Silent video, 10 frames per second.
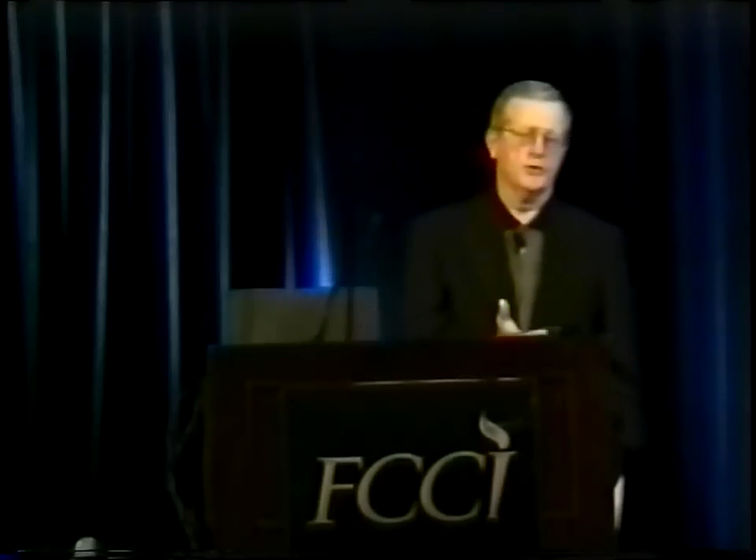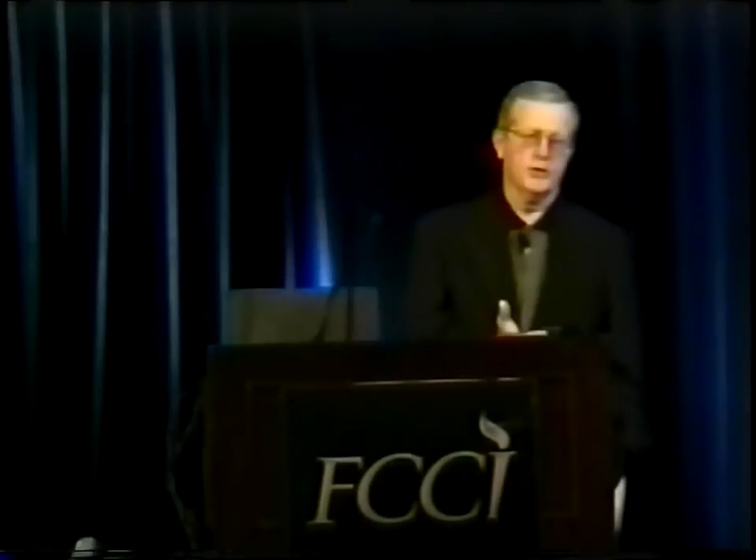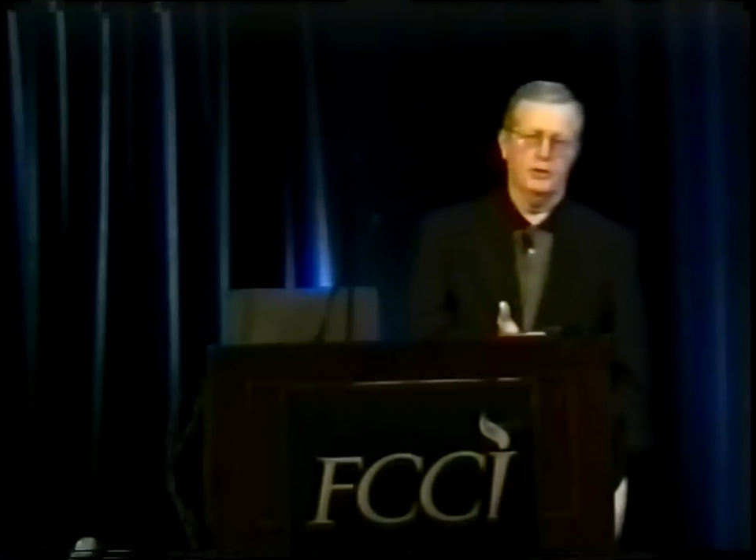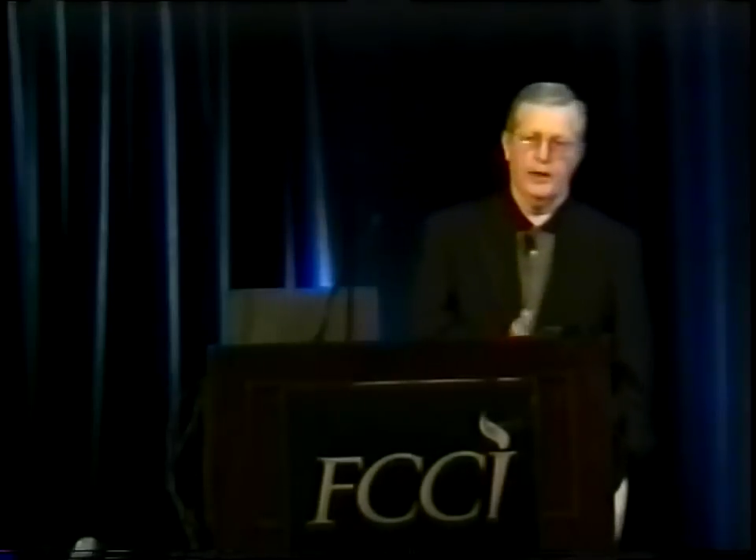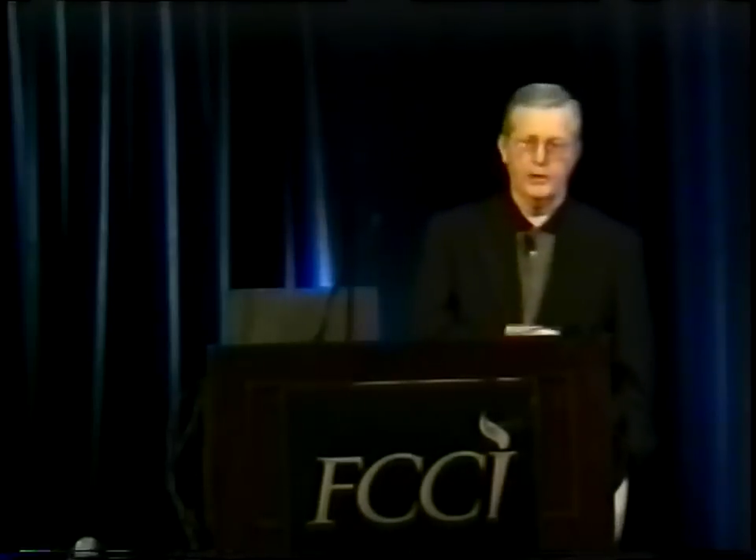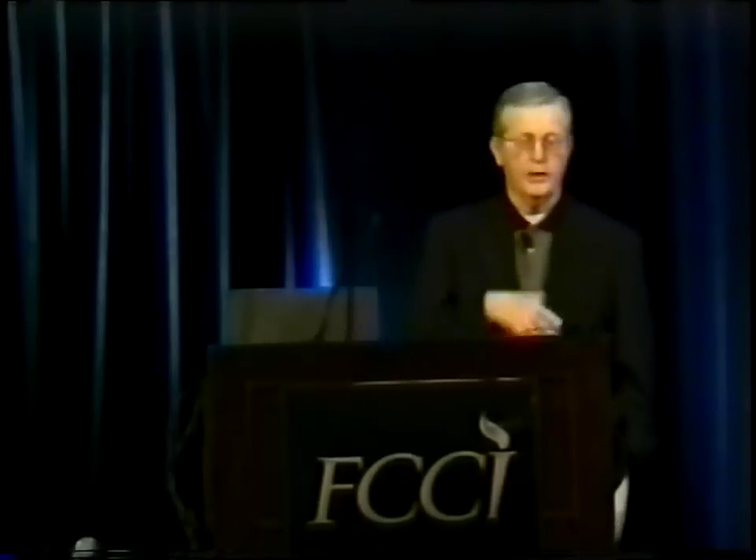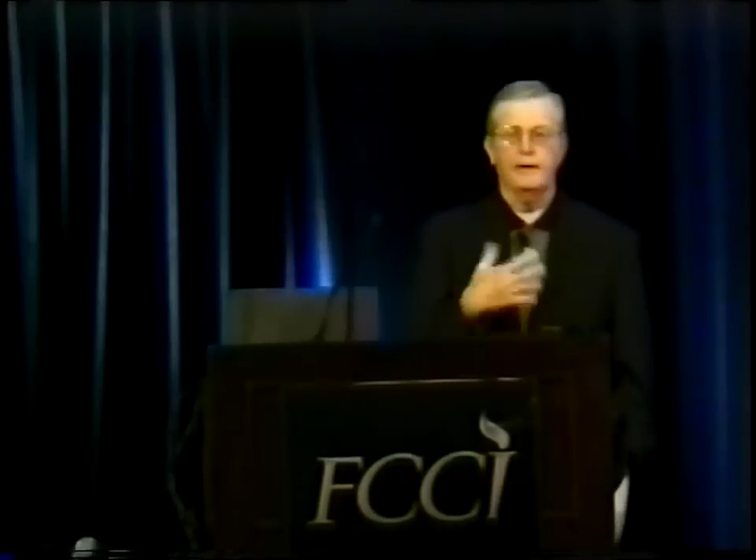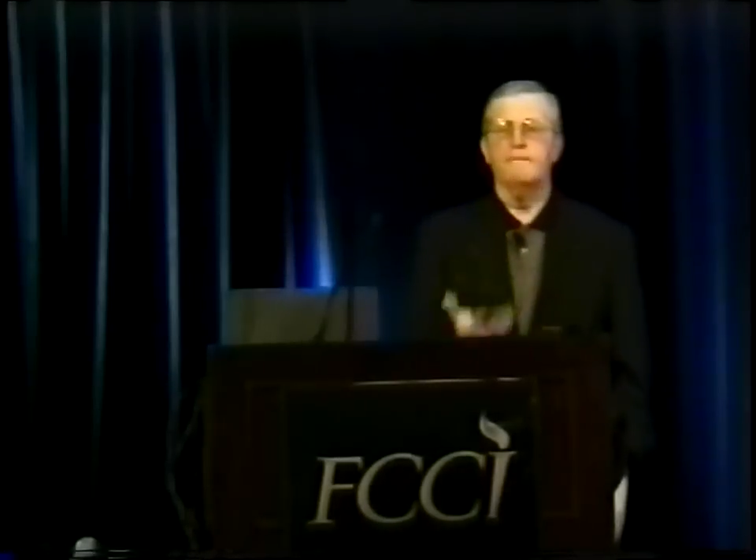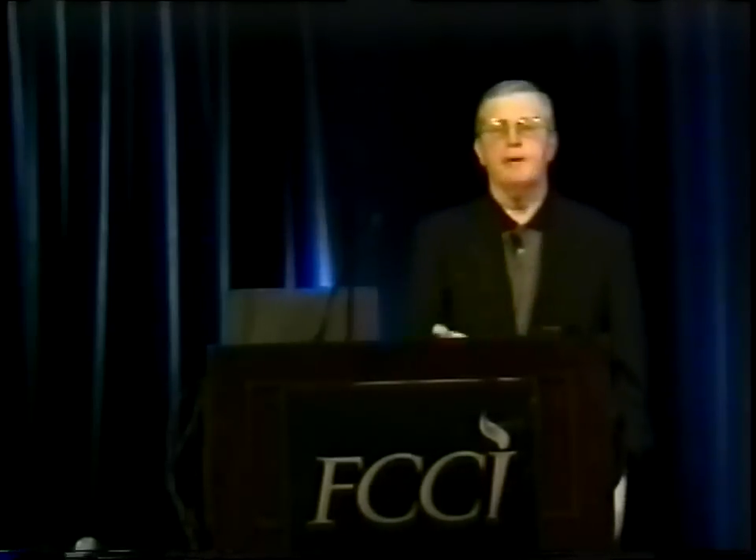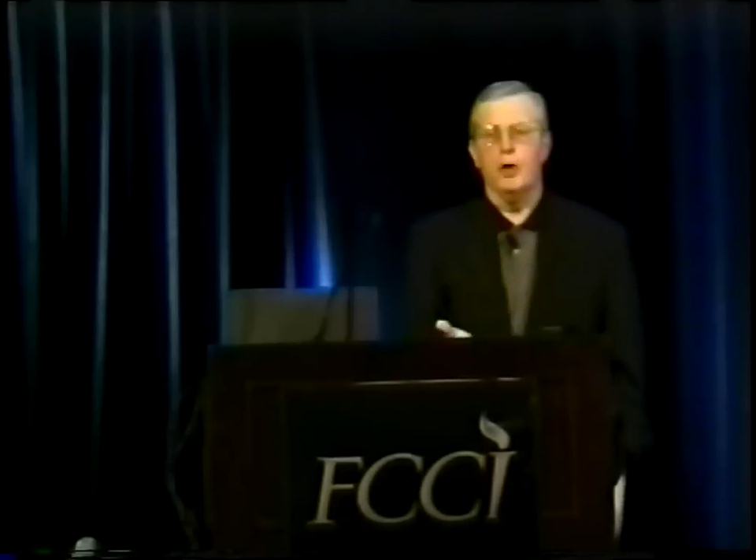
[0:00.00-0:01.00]
or so, I
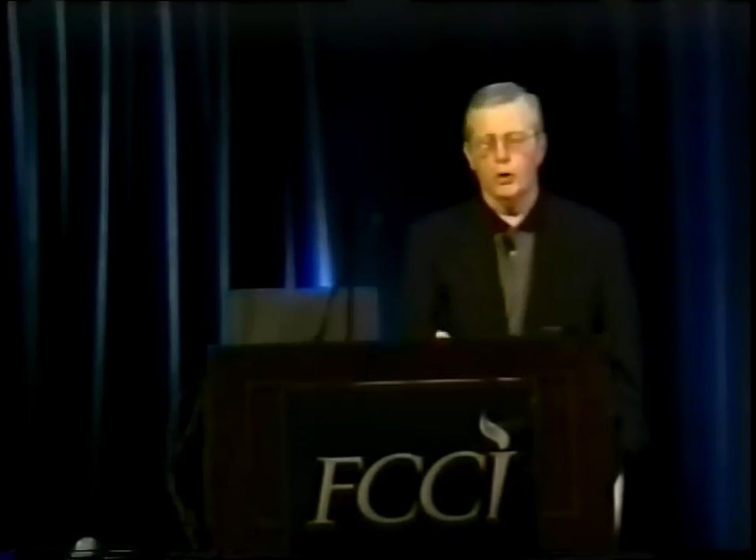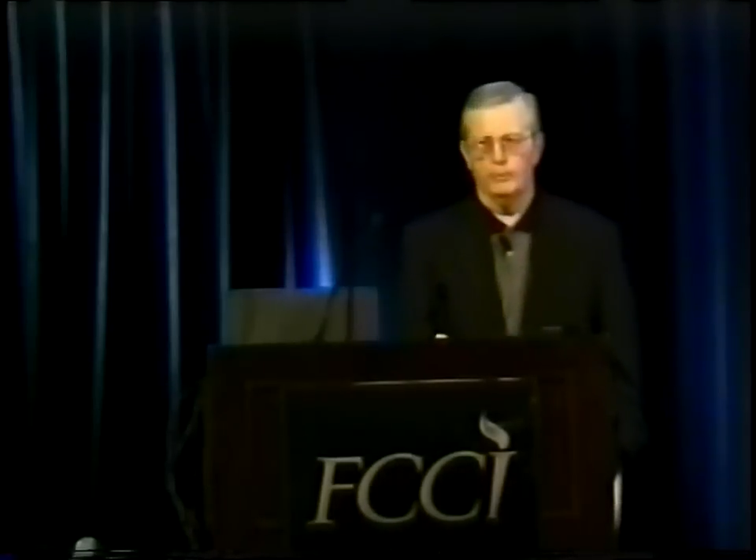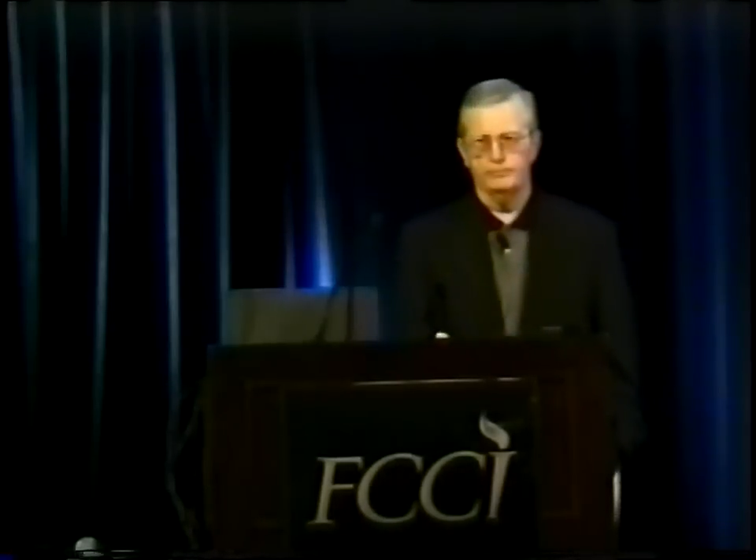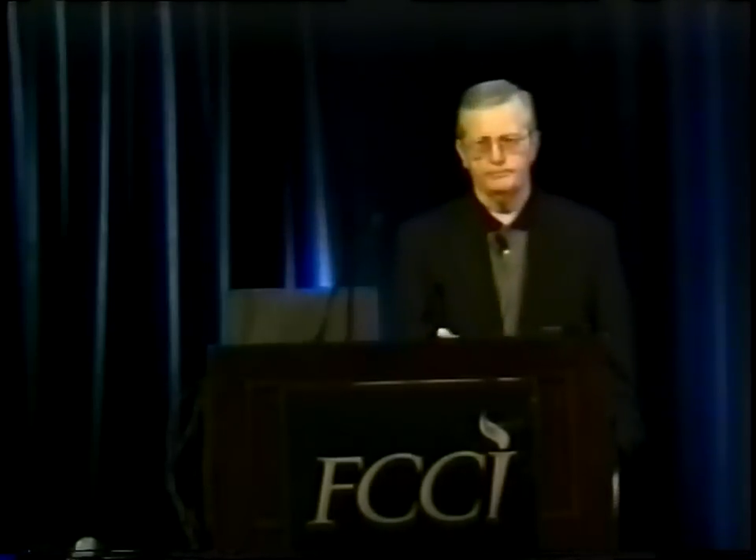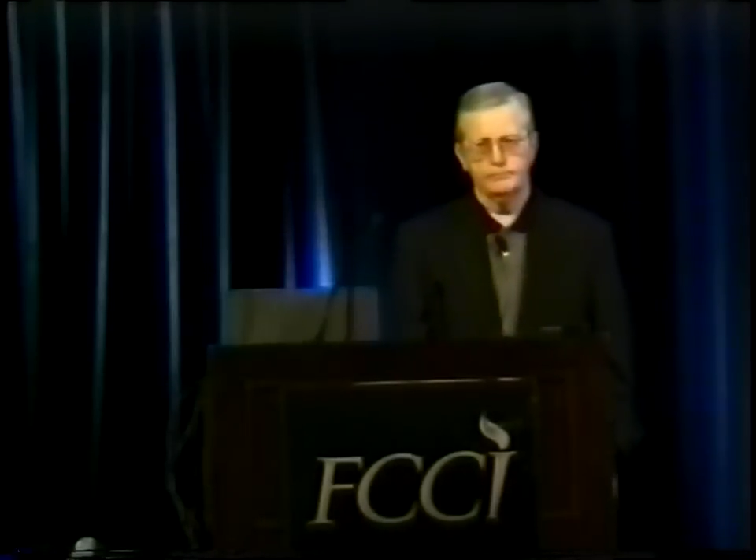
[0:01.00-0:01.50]
couldn't lift my arm.